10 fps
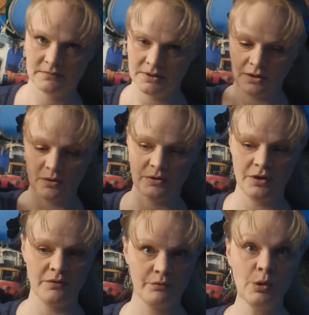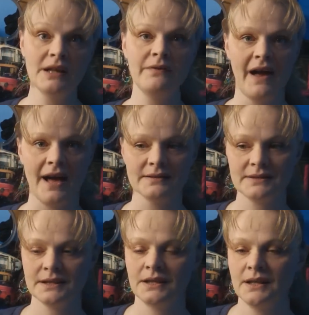You know, they're really
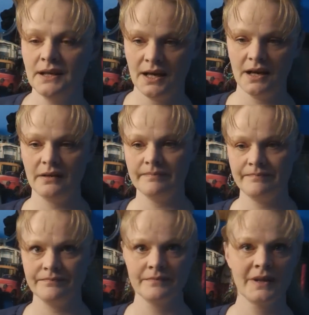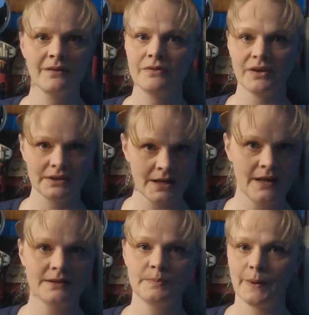fast. For like
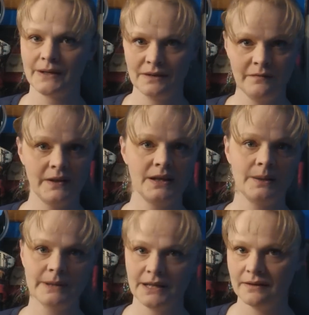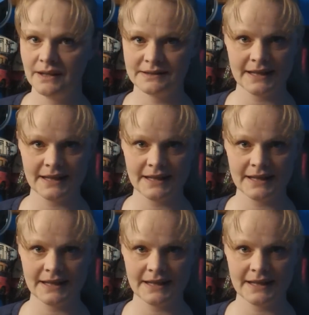Nautilus bun, infinity bun, things